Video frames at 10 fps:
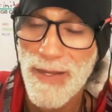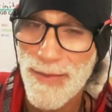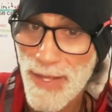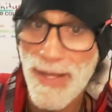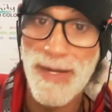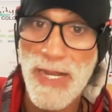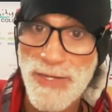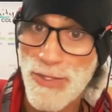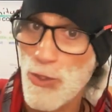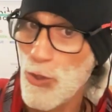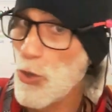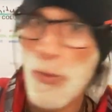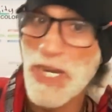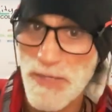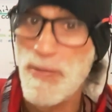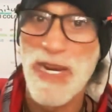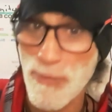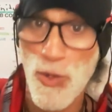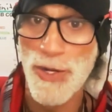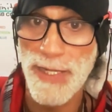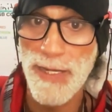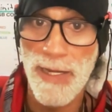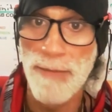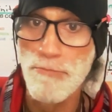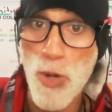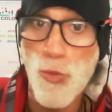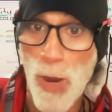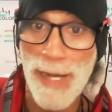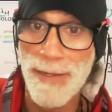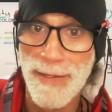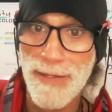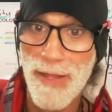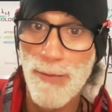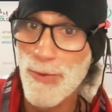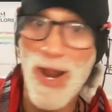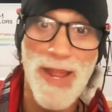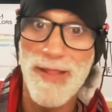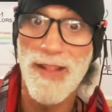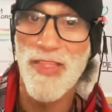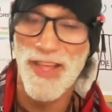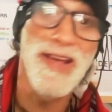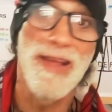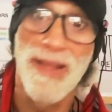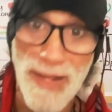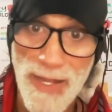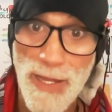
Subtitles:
that has always been working and book one right there,